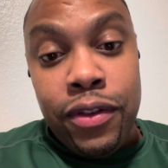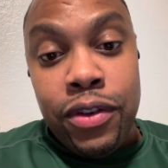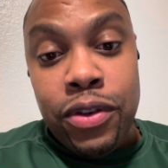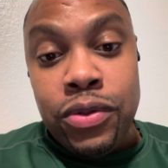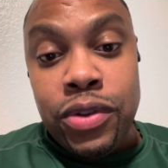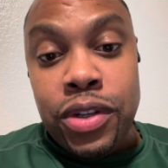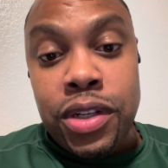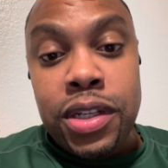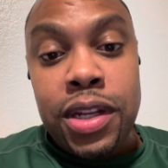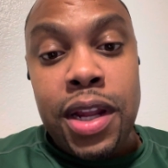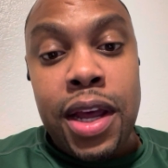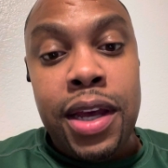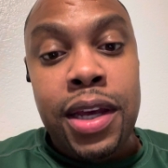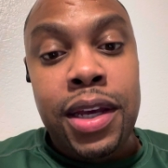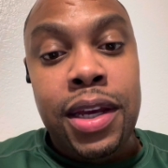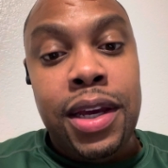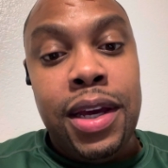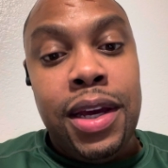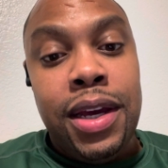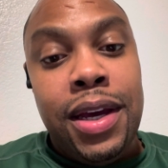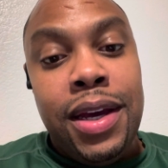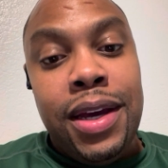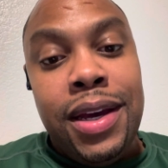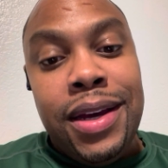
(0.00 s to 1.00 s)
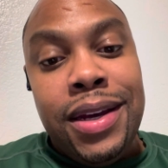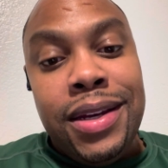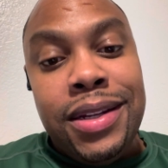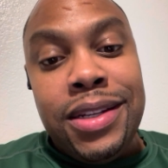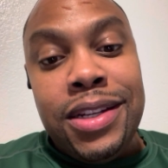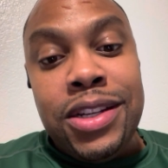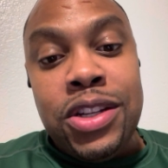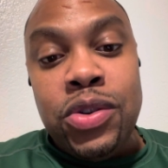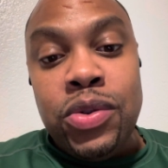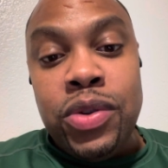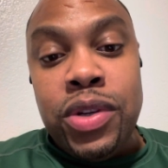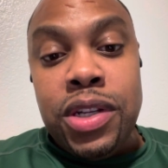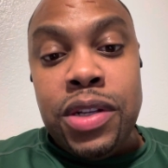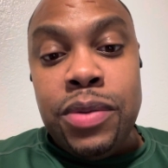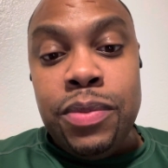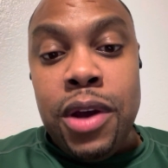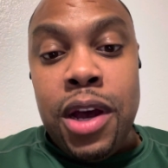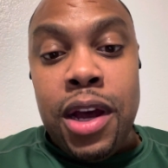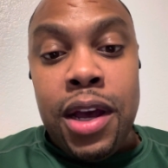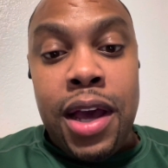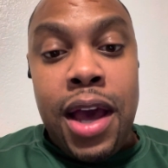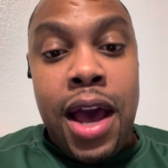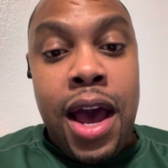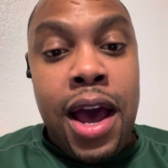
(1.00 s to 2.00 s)
It was just like, this was just my
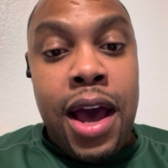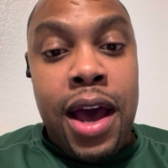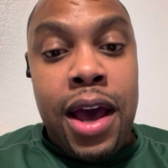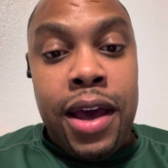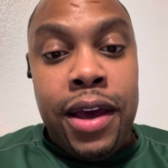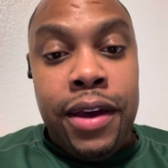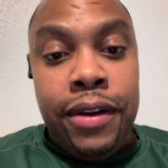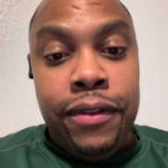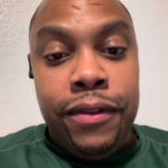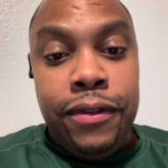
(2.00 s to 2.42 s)
guy